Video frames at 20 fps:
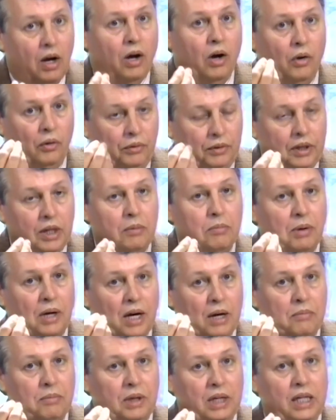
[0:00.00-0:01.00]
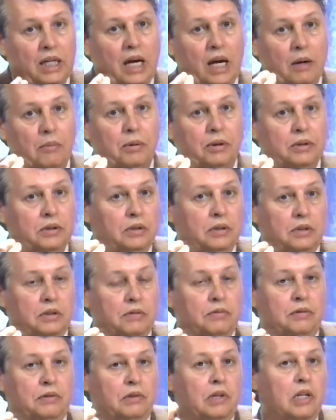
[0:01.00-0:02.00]
Only by being able to
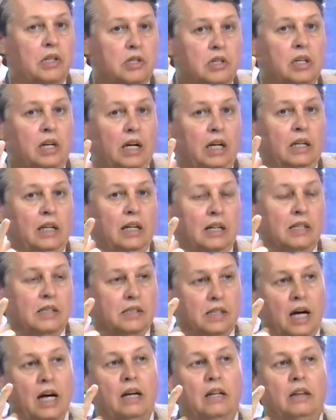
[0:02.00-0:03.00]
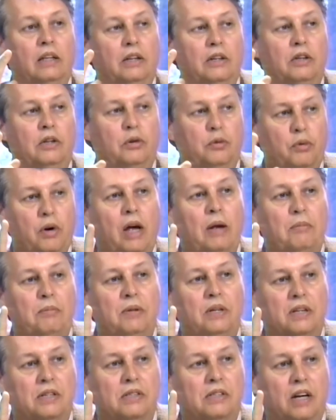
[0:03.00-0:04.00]
differentiate exactly the
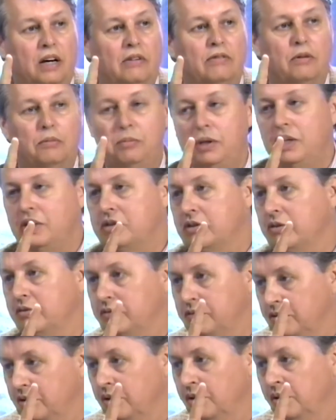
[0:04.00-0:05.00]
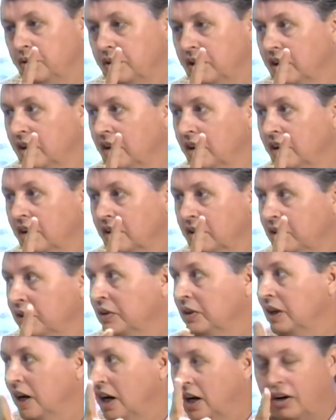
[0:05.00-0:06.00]
ripeness of a piece of fruit
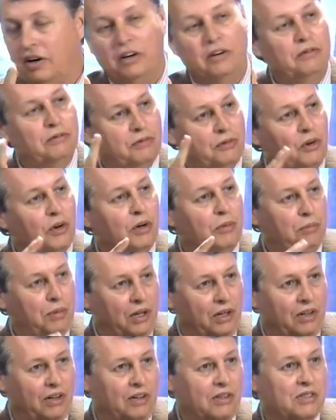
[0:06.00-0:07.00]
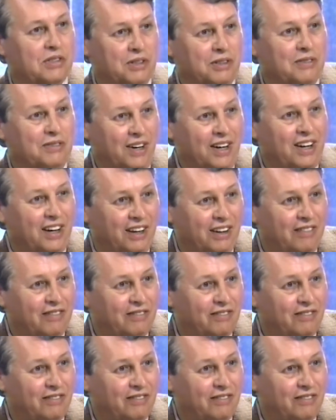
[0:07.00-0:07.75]
could our forebears survive.